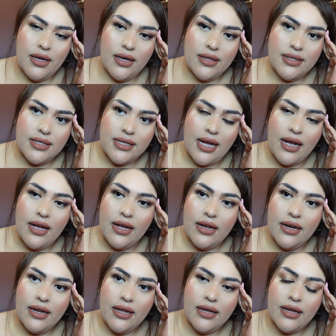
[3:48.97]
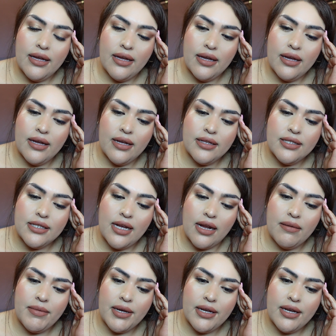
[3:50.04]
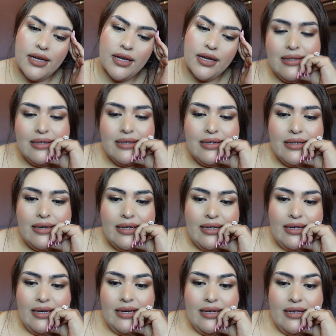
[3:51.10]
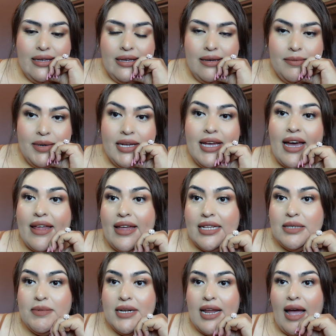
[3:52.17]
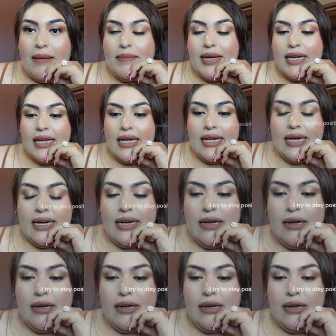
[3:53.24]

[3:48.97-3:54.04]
It's sad. It's sad because, but yeah, that's been happening.